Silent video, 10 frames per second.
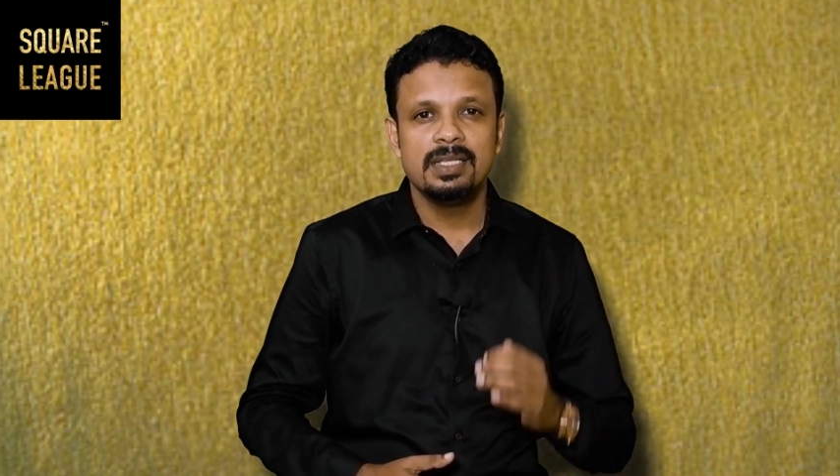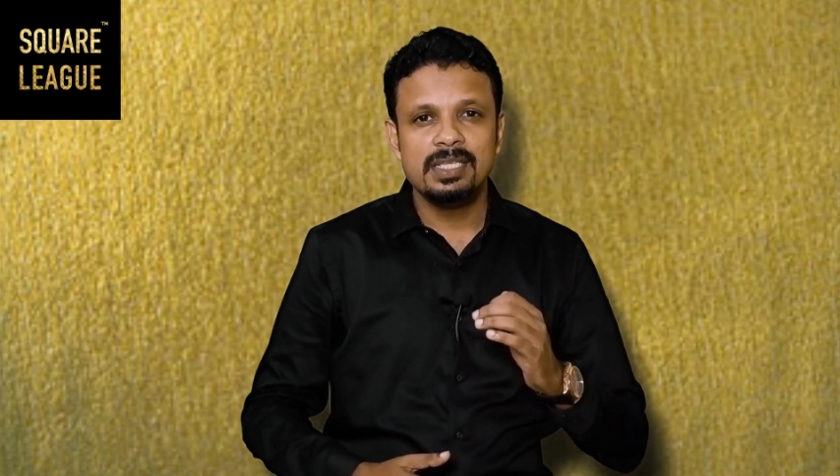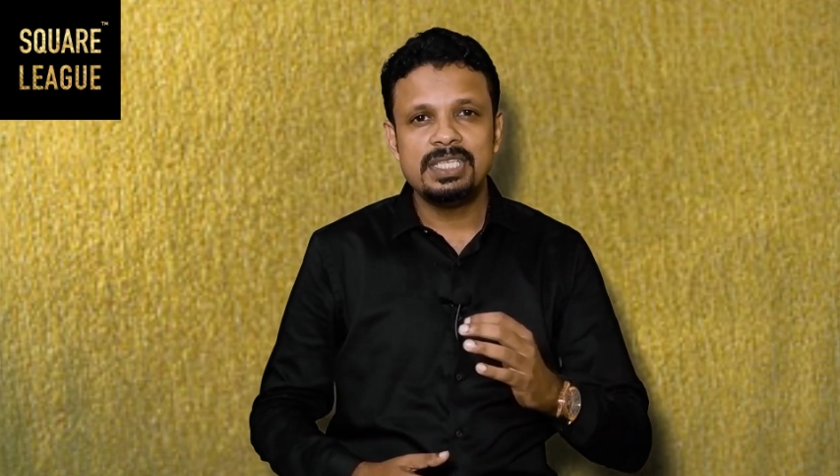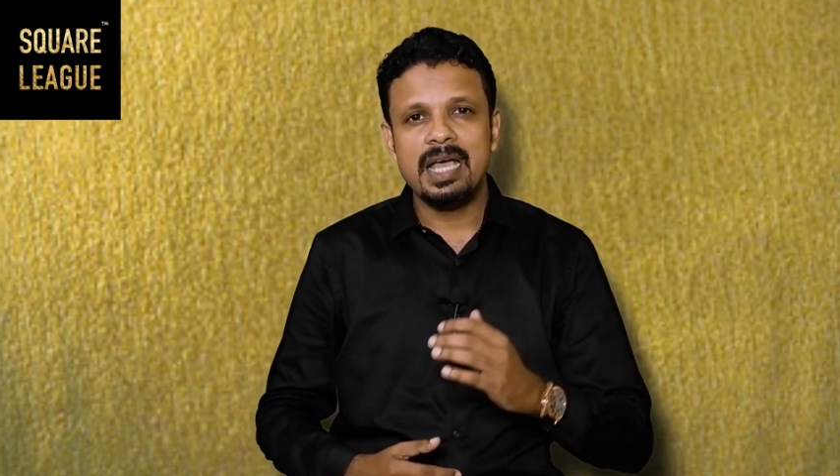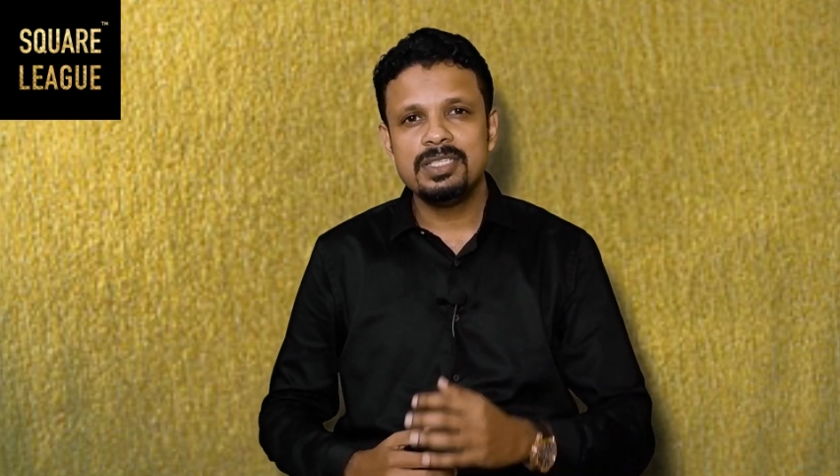the
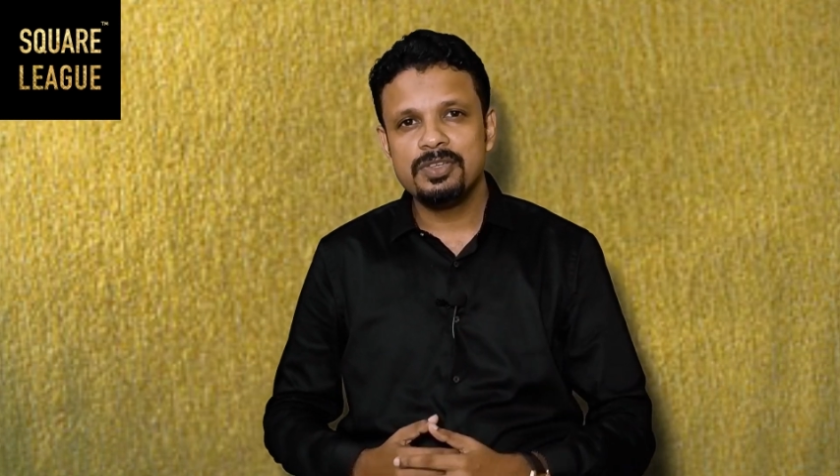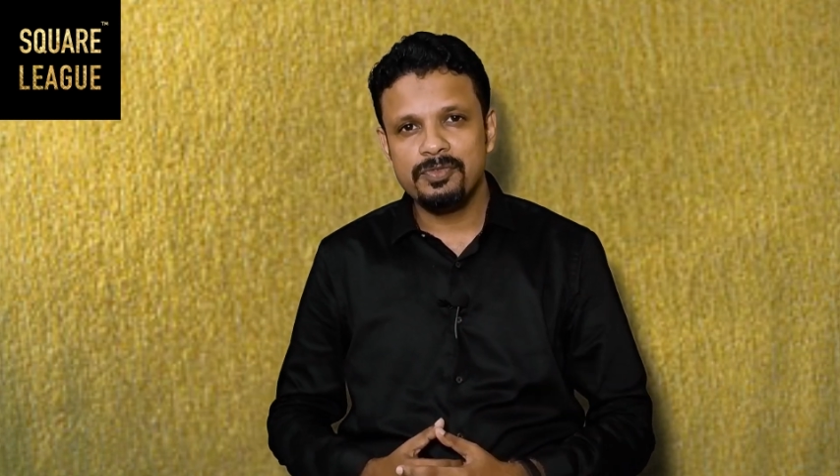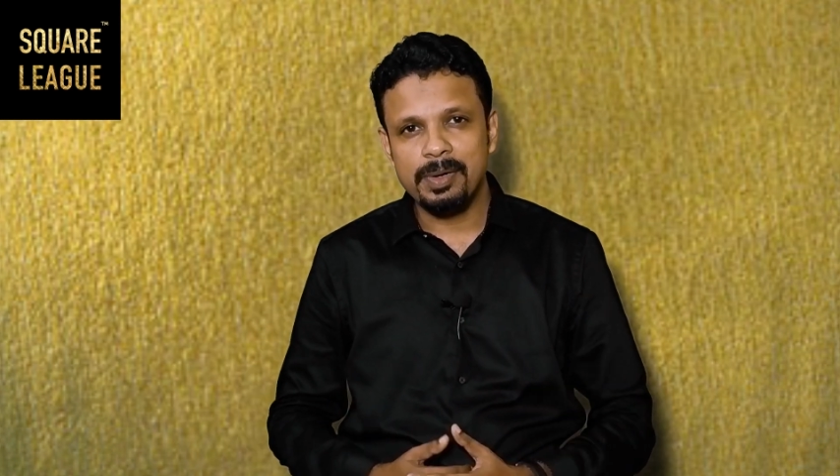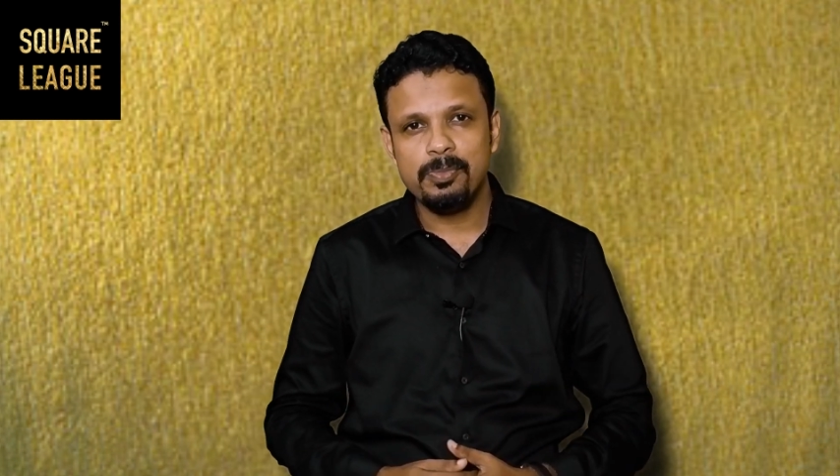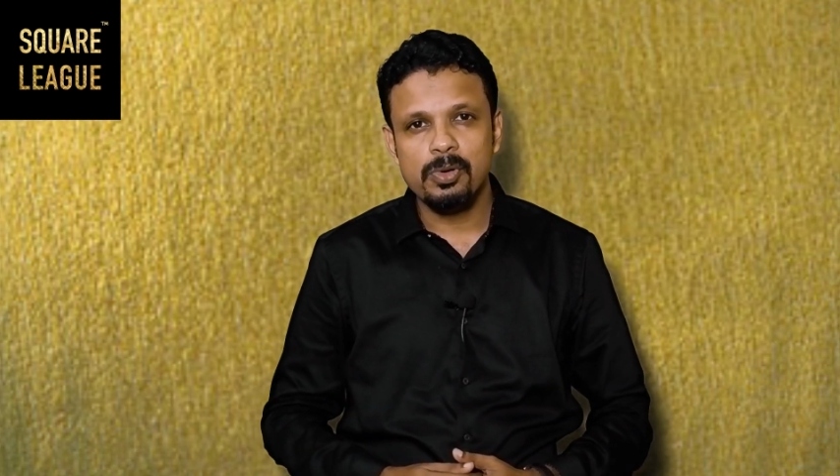chance of
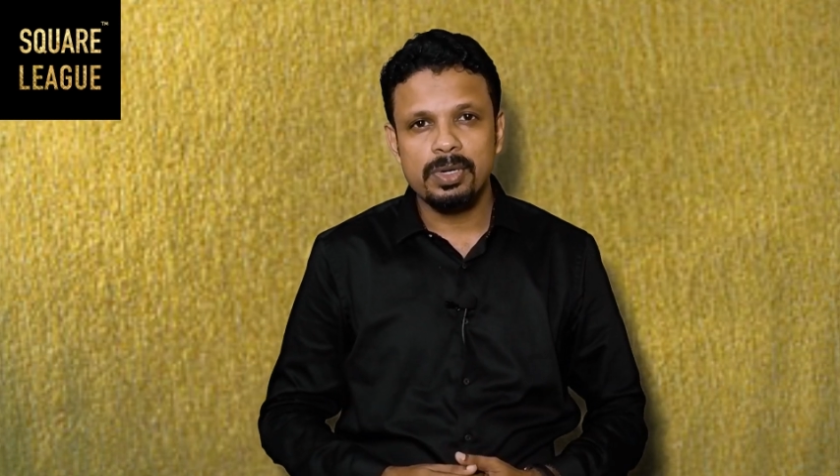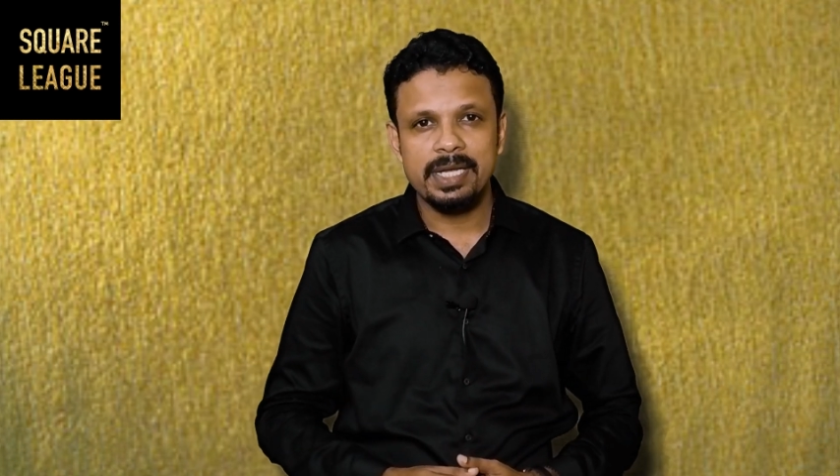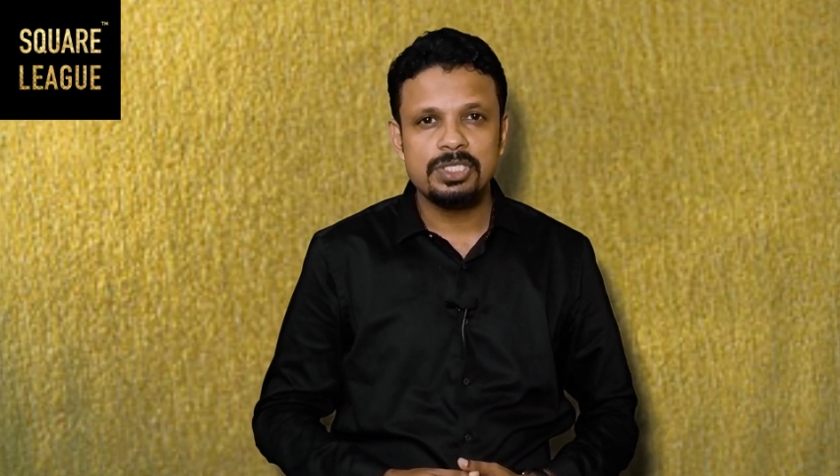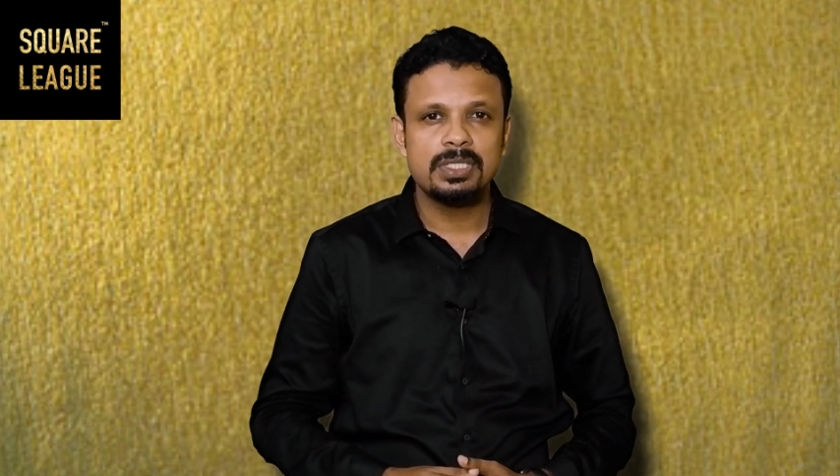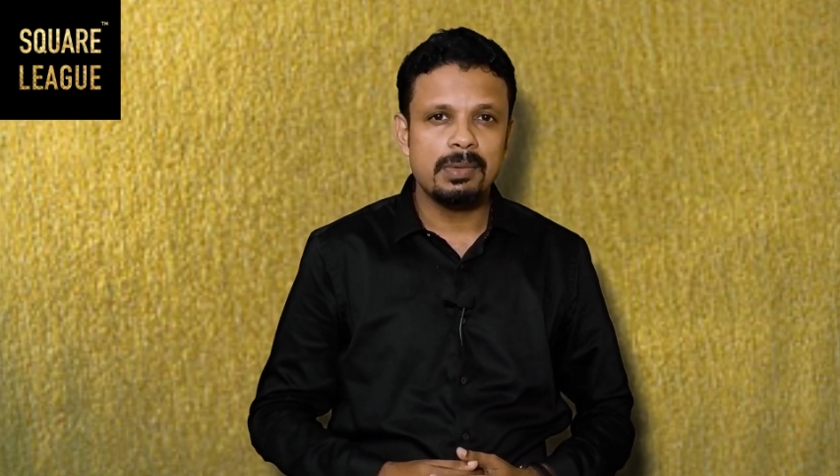repo
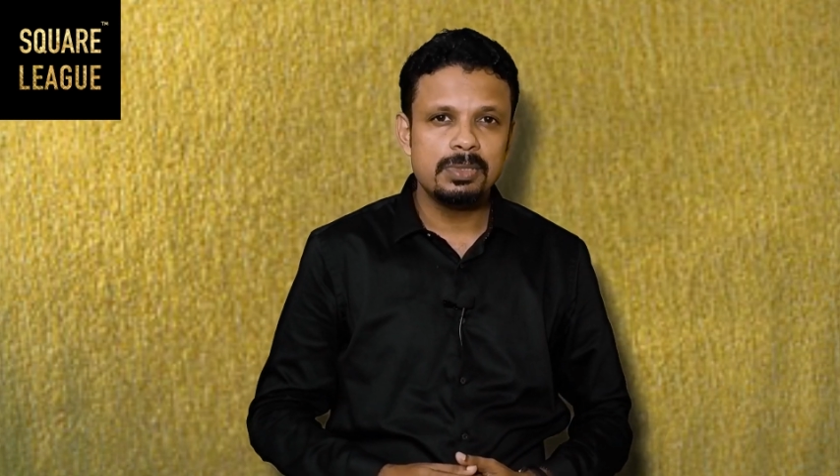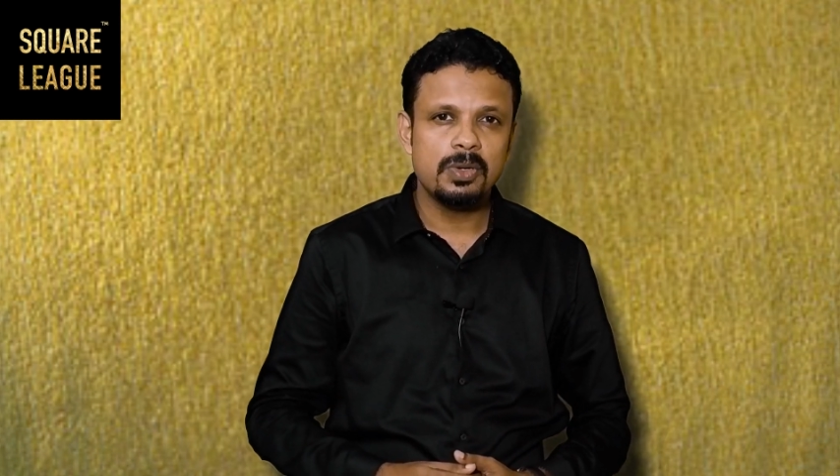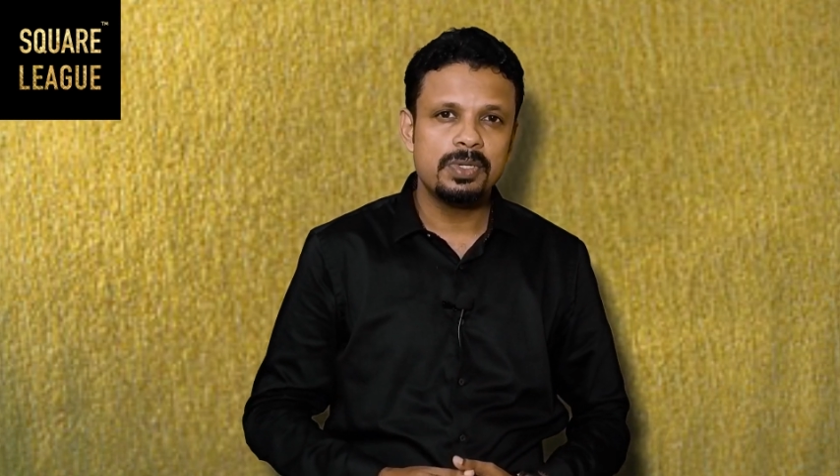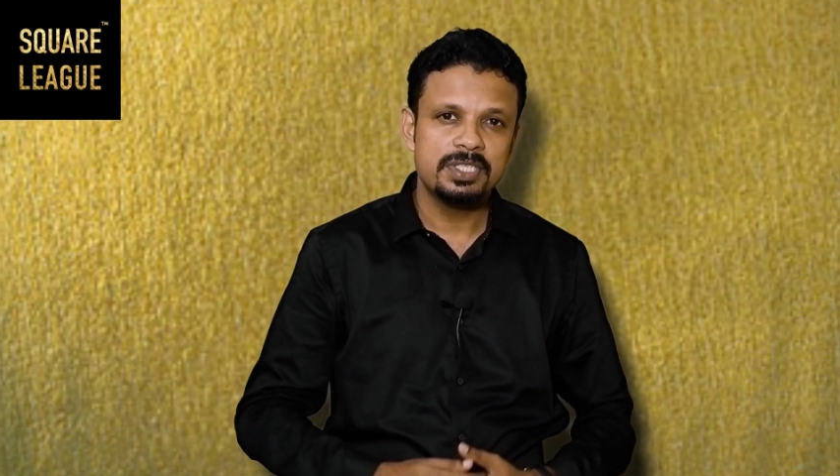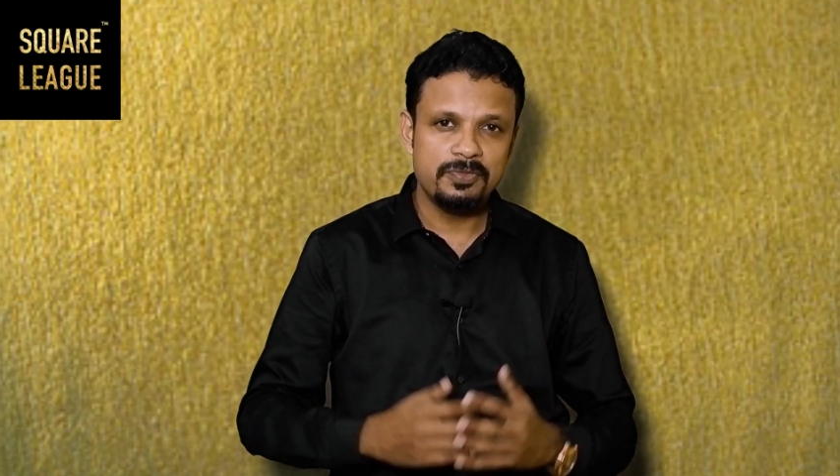rate to come
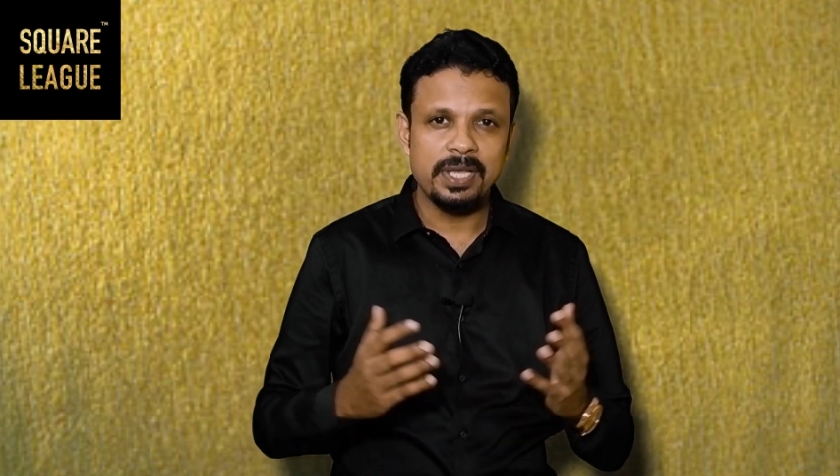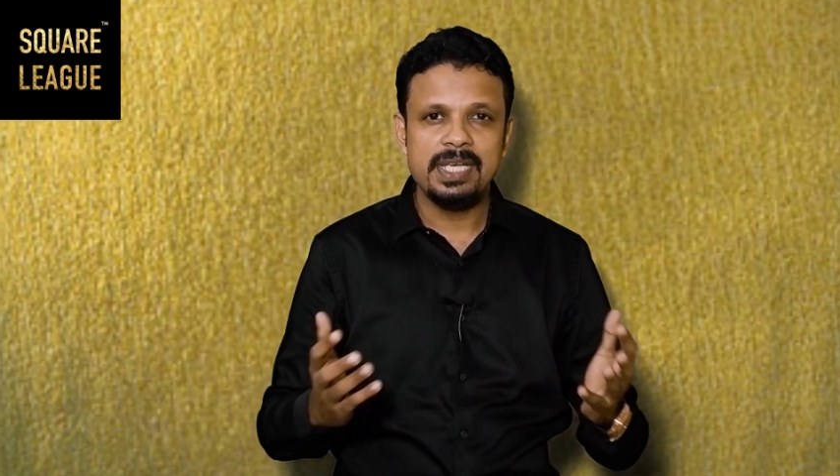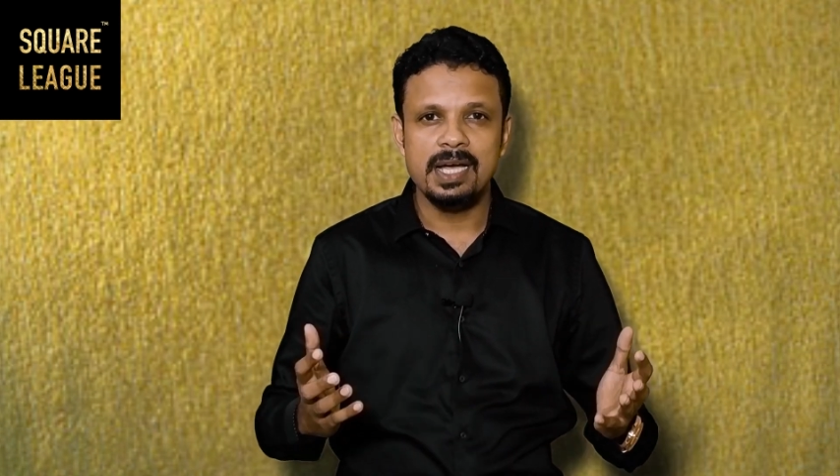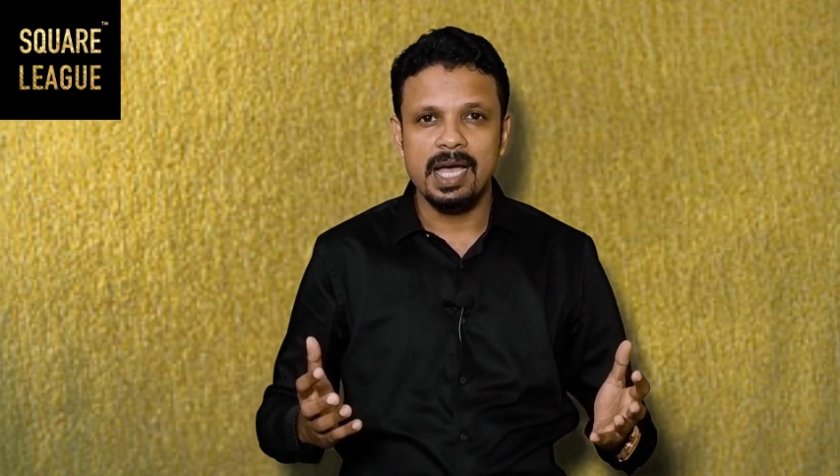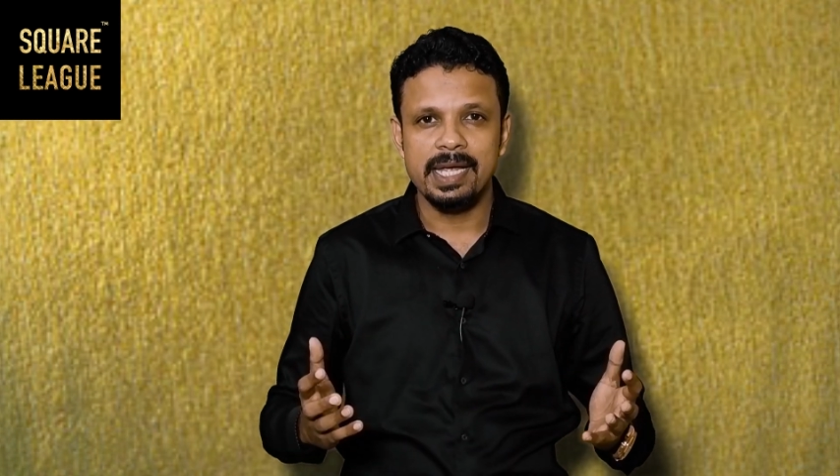down is very
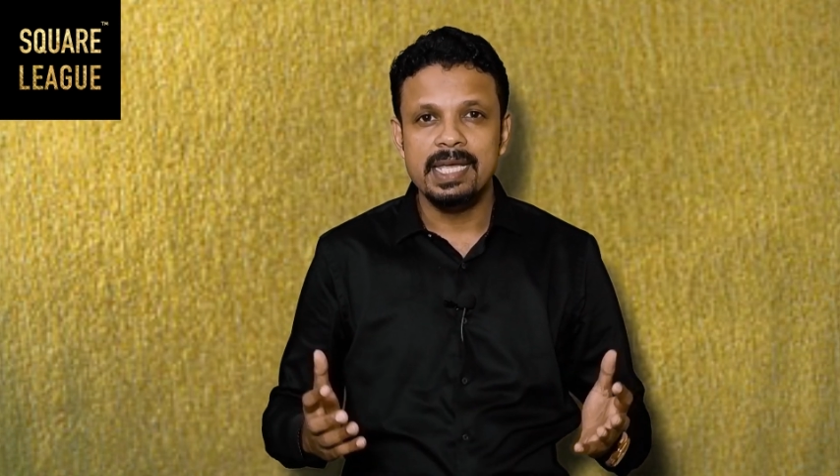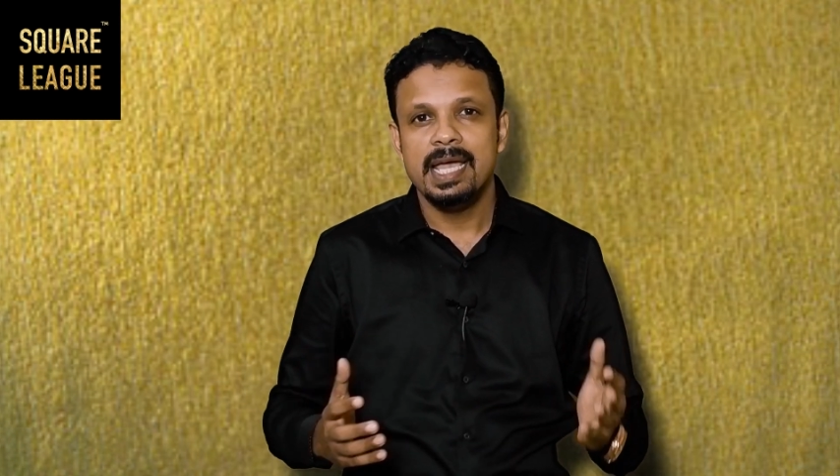high,